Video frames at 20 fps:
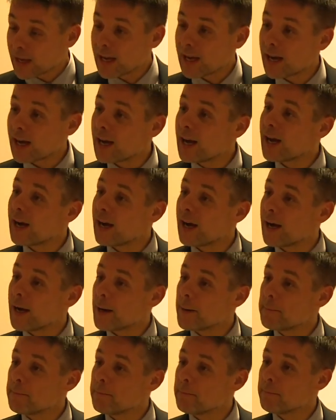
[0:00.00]

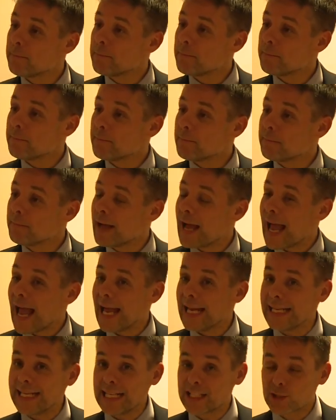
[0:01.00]
Um,
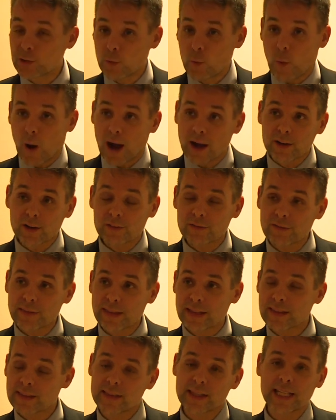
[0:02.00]
and it's one of
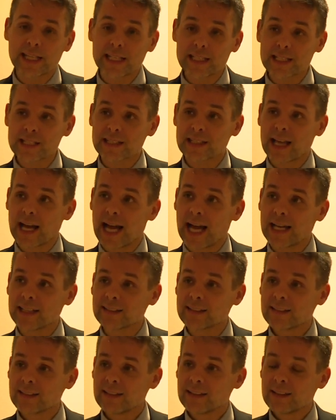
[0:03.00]
the things
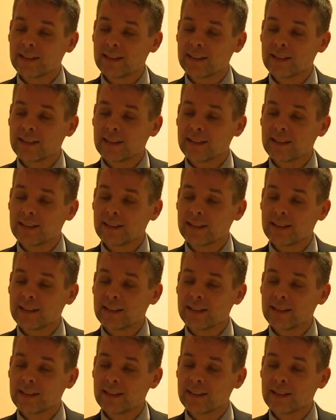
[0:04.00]
that